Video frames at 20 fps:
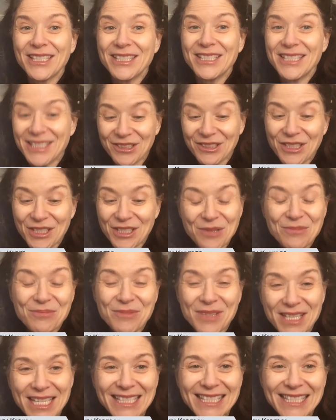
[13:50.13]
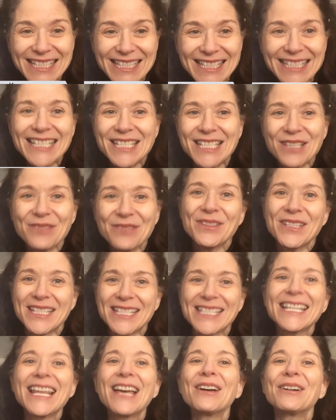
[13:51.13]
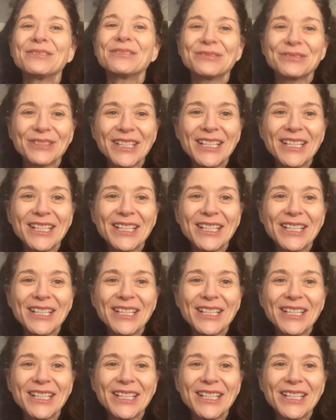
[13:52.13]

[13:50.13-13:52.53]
still doesn't mean that C. diff itself,